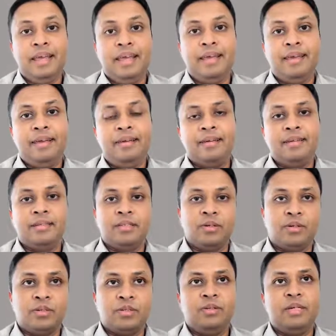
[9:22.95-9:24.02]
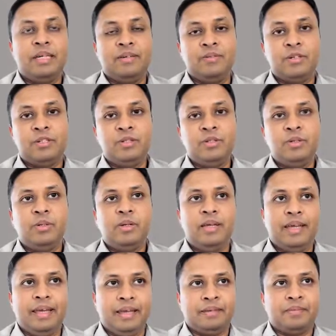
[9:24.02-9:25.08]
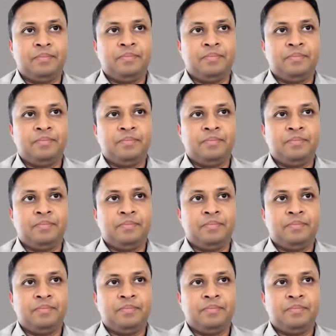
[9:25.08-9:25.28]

A is also equal to A.